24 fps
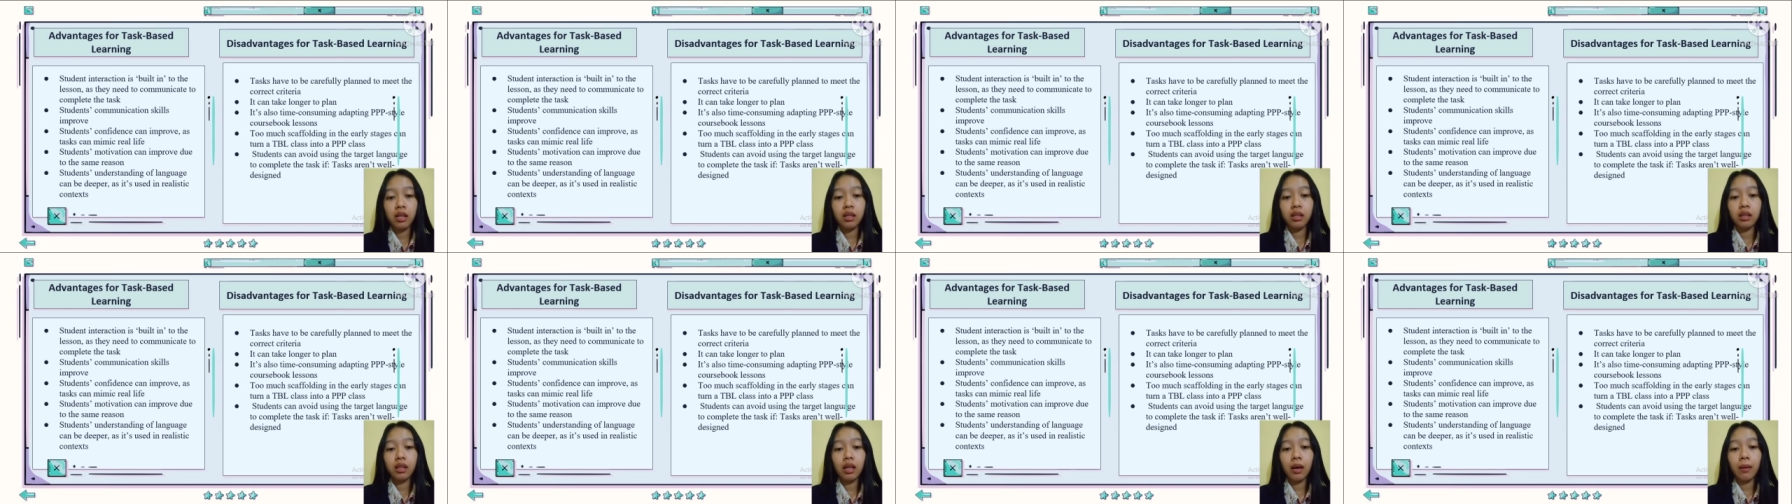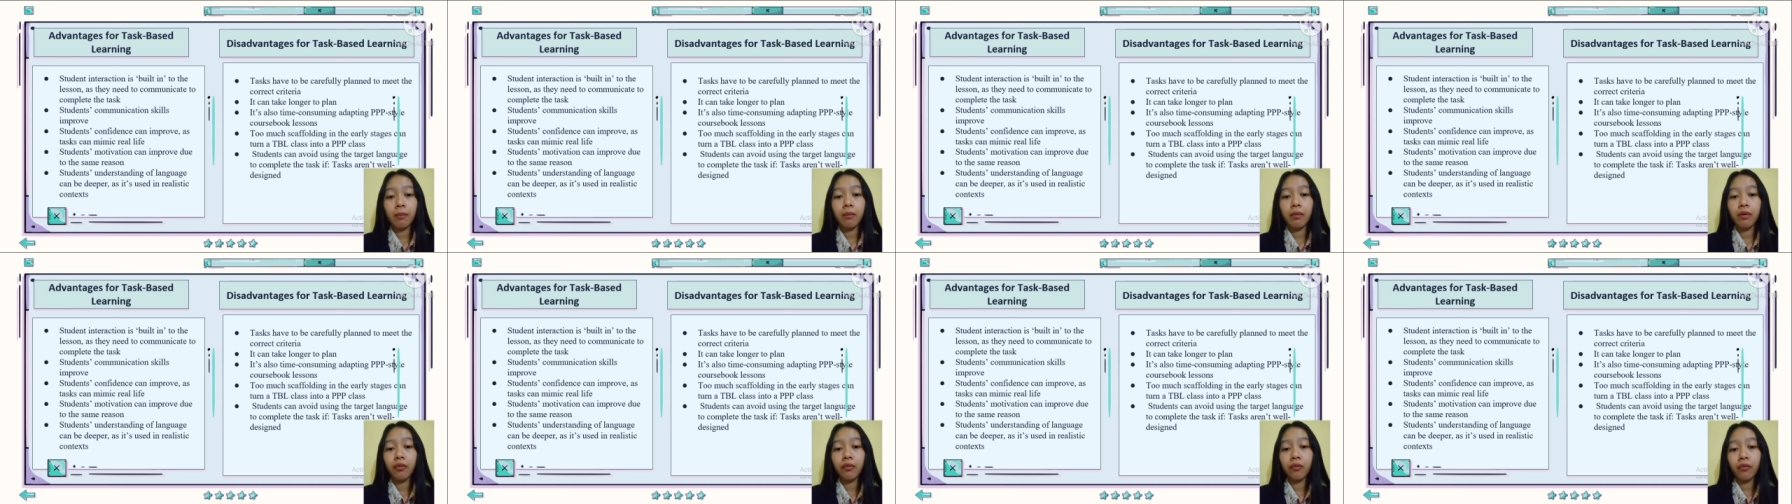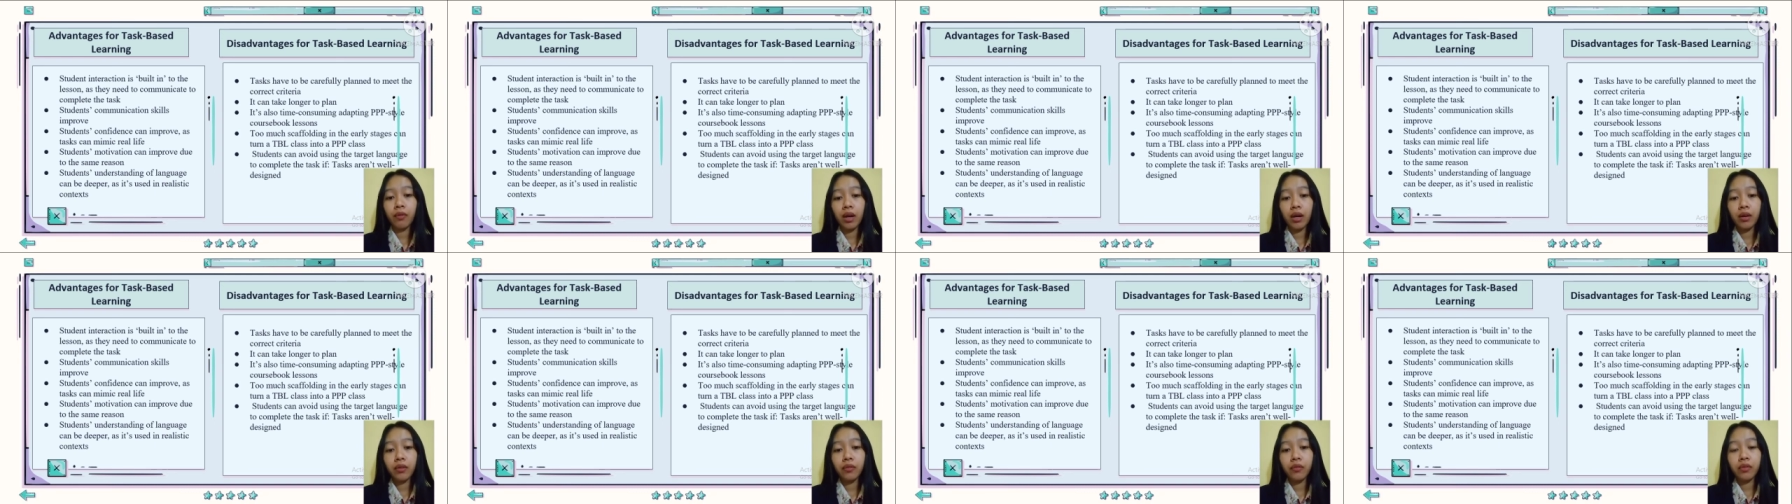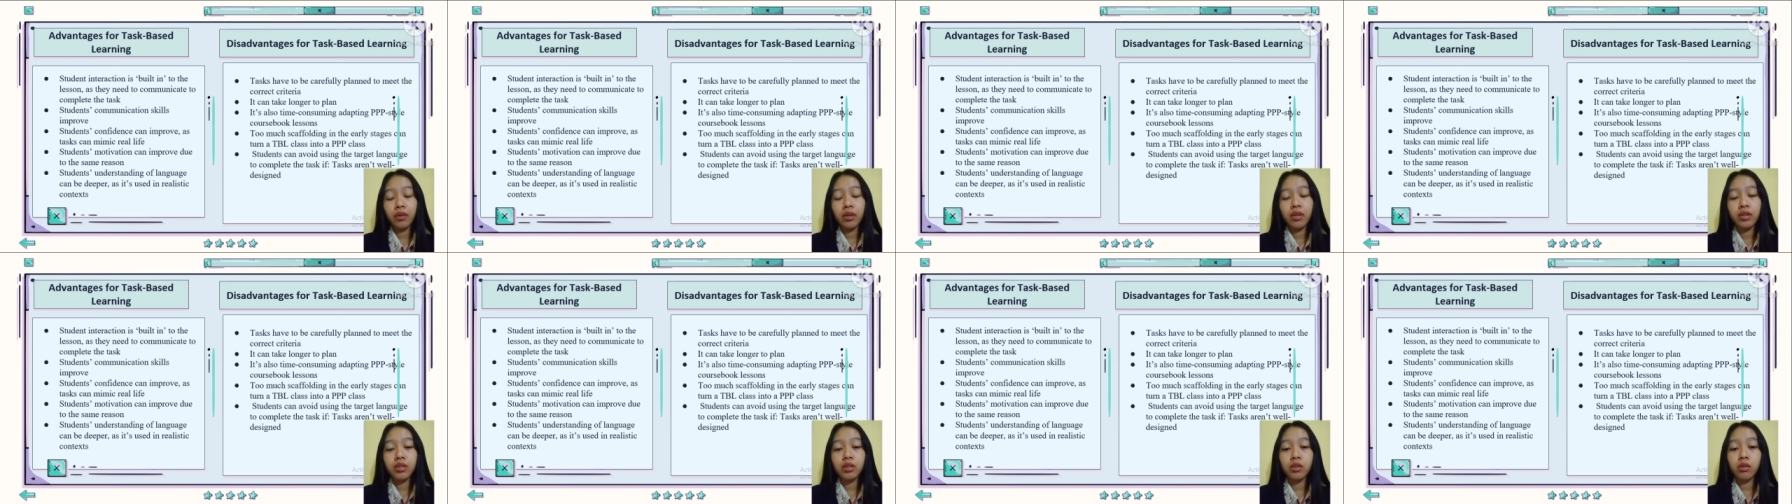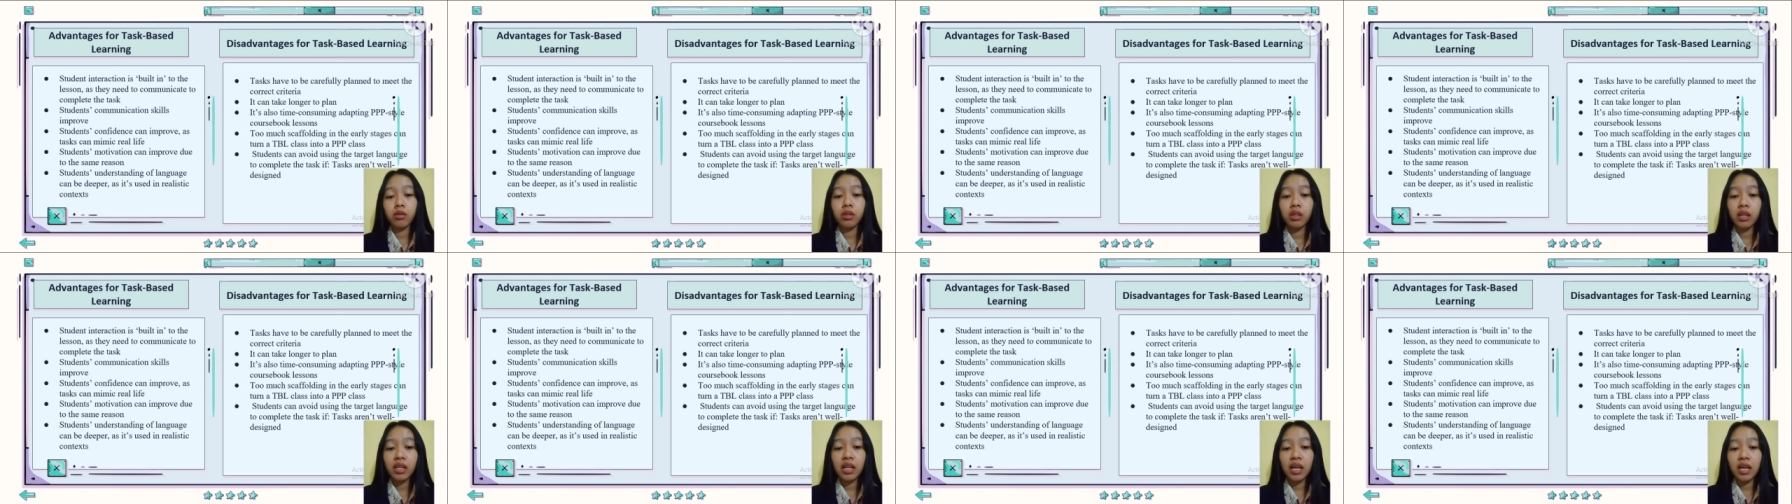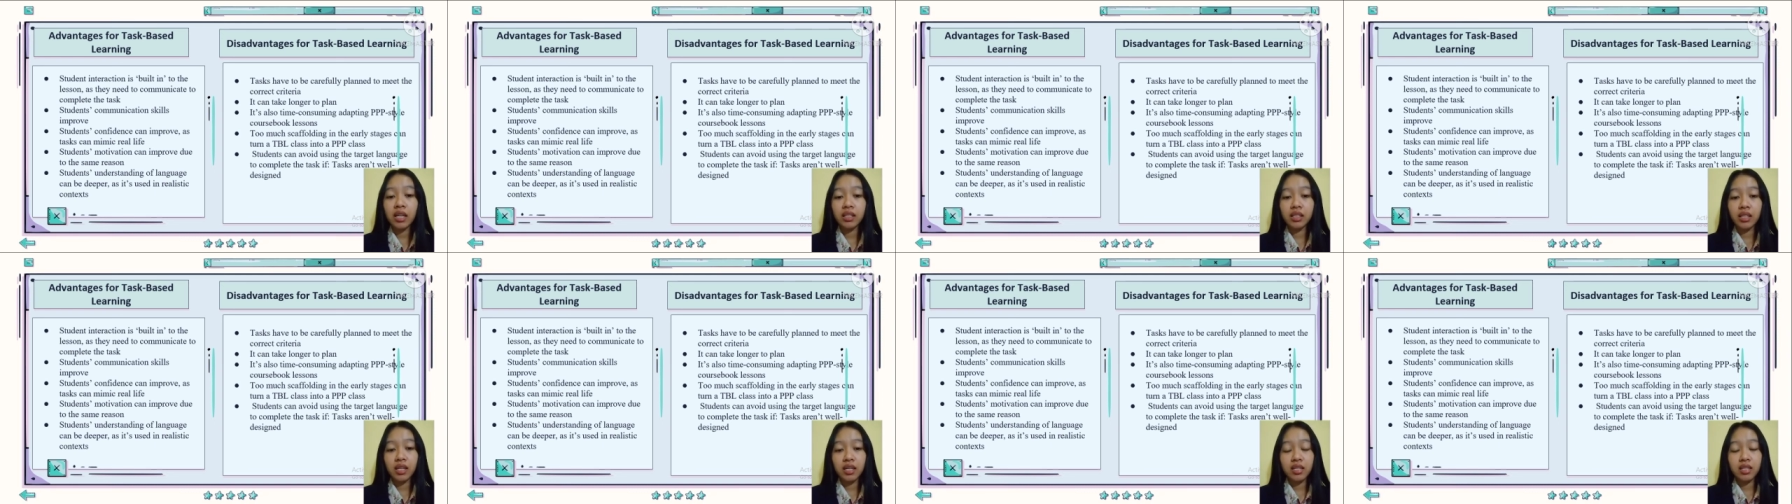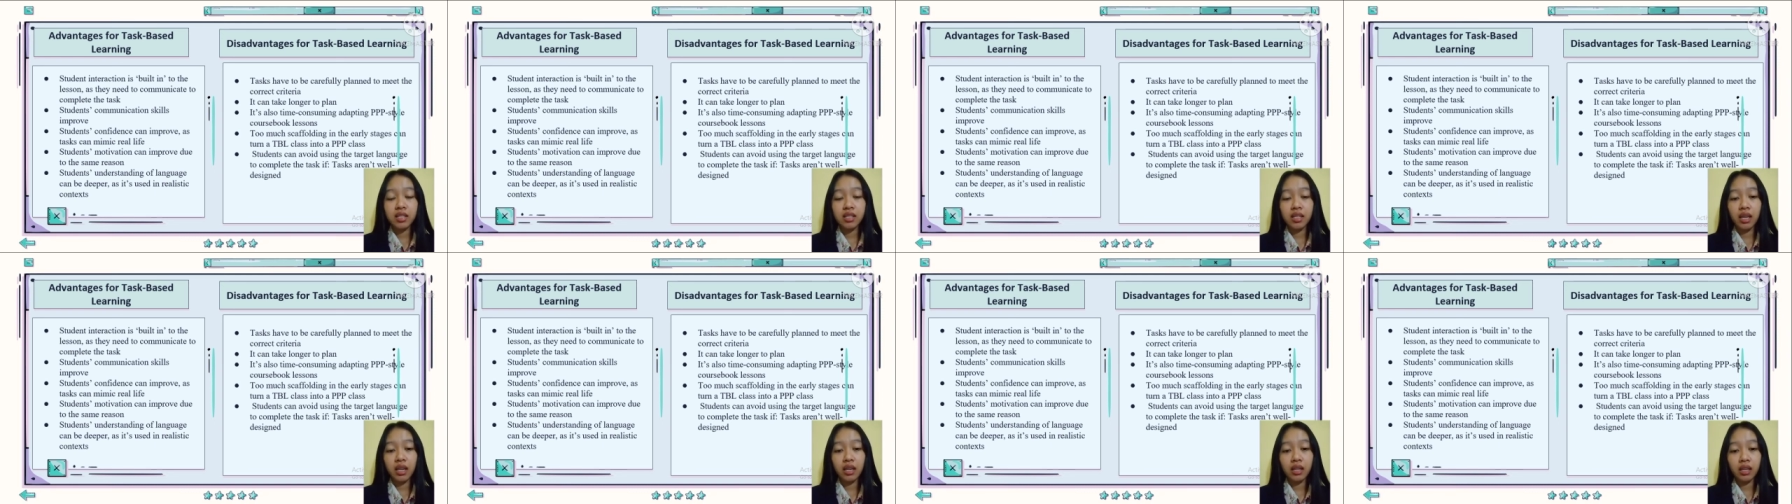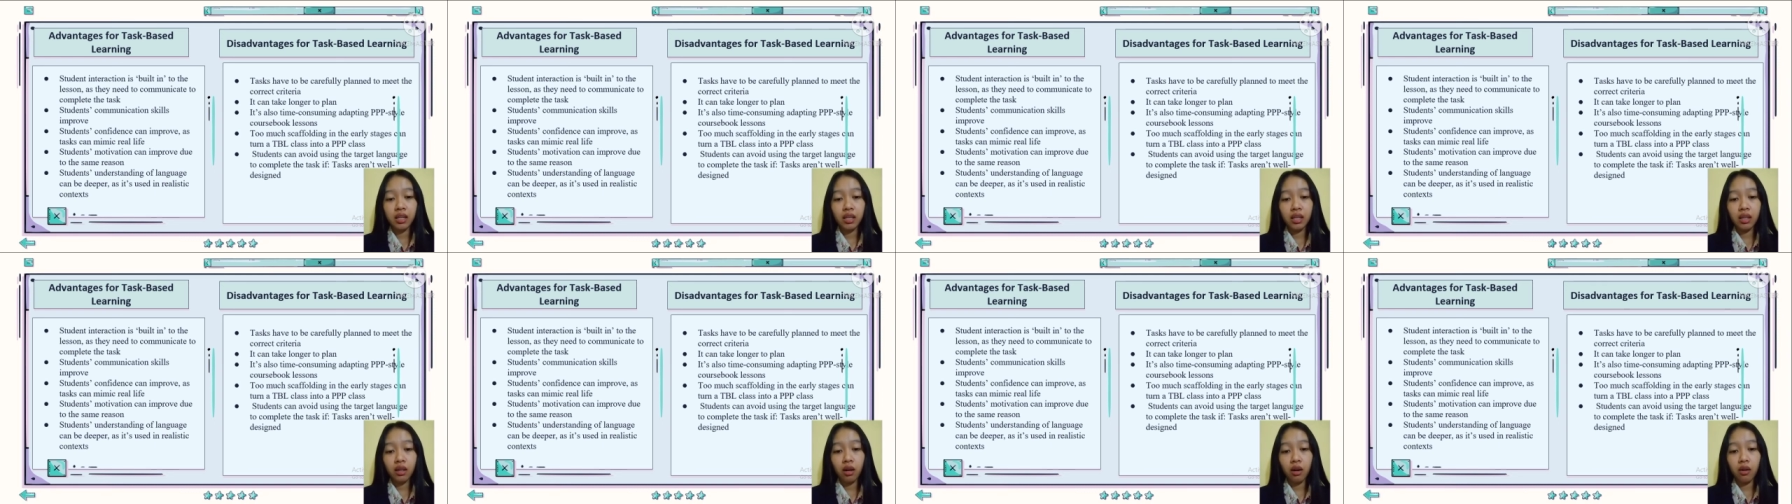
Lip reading: Number five, student understanding